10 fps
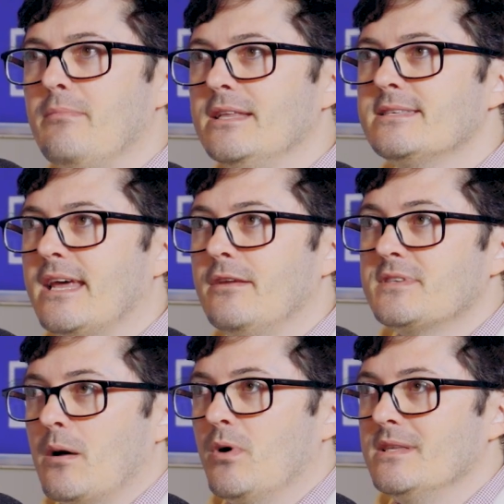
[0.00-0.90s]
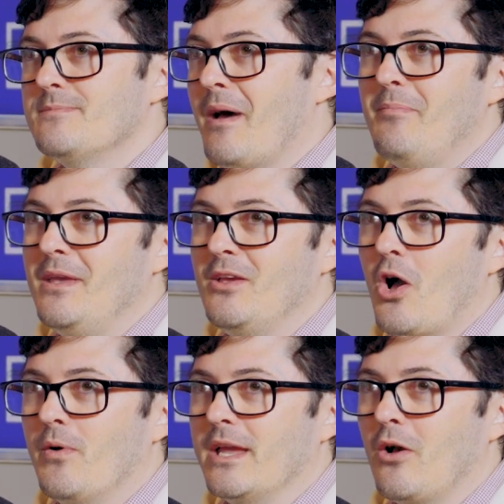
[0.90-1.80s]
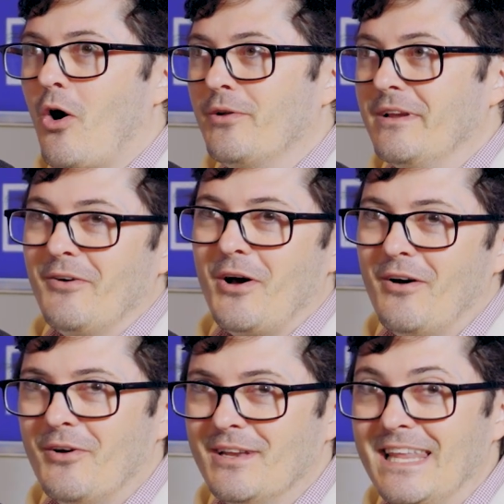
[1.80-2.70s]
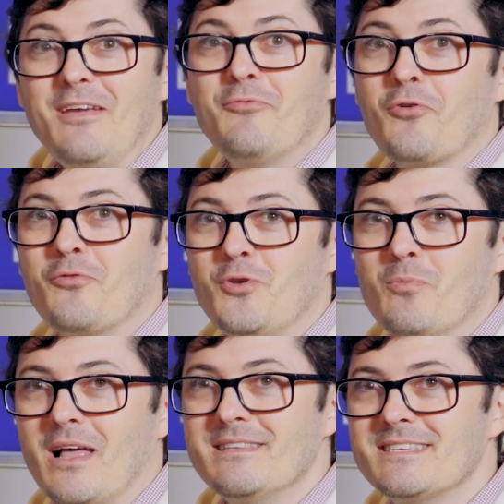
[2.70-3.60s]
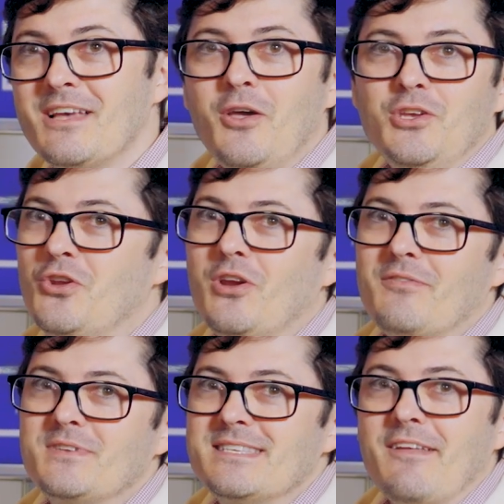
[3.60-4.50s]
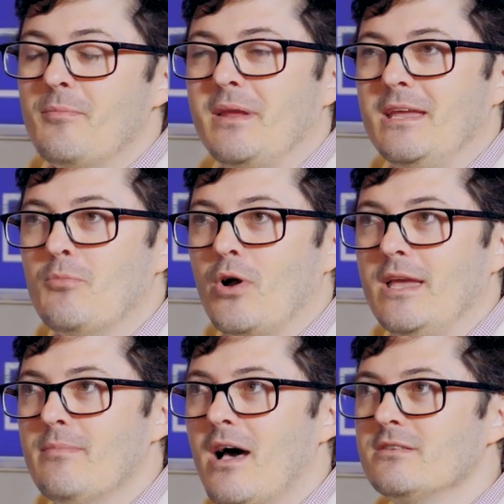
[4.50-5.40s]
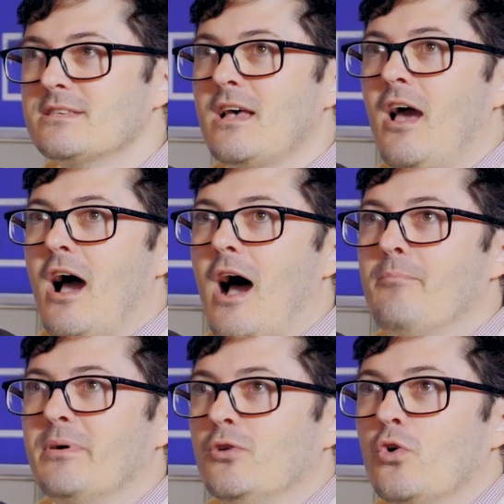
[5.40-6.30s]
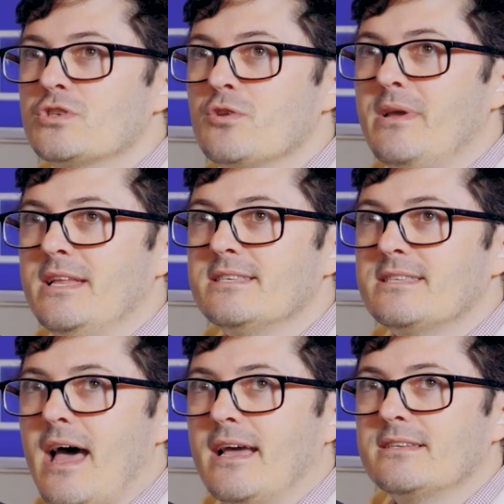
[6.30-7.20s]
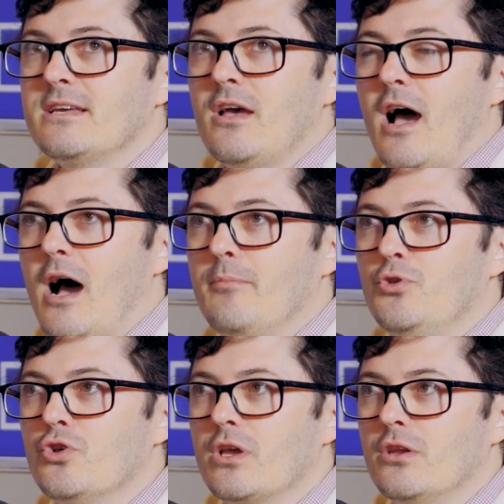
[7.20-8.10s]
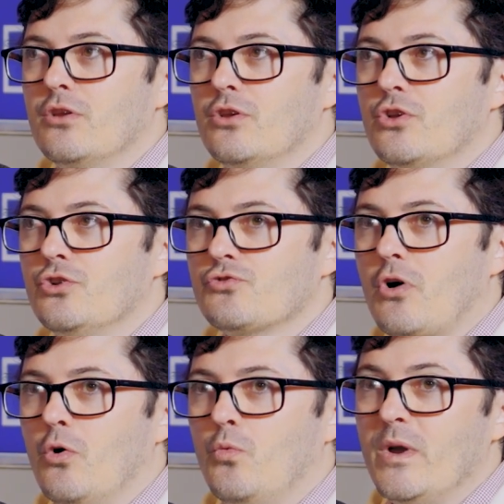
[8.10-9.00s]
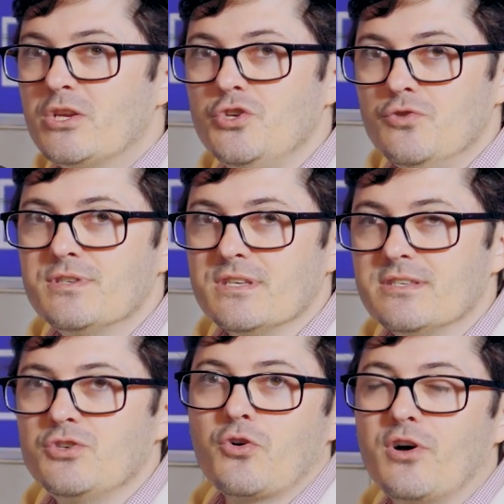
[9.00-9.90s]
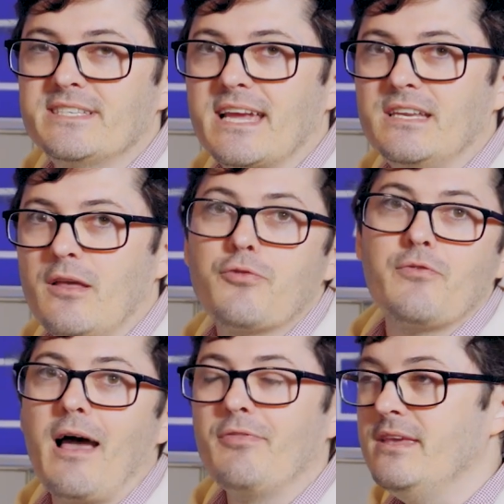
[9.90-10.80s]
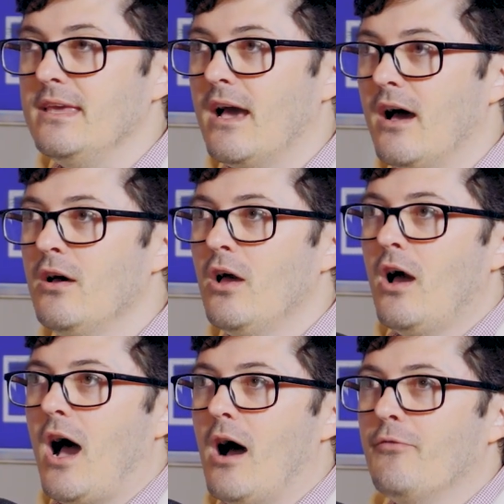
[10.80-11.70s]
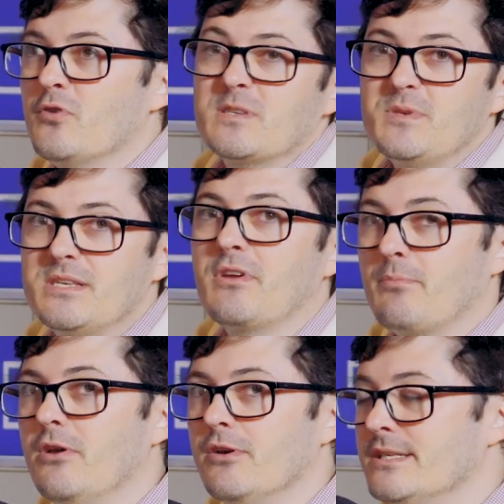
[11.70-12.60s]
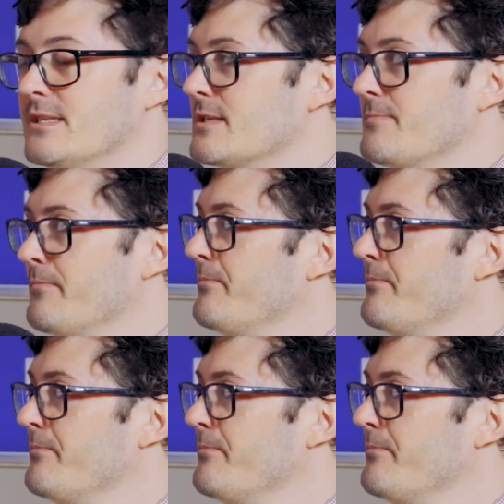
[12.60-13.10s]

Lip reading: means that if someone's maybe going on leave for a few months, you don't have to send them any more emails, but it also means that you can control which users you're contacting throughout the year for specific periods.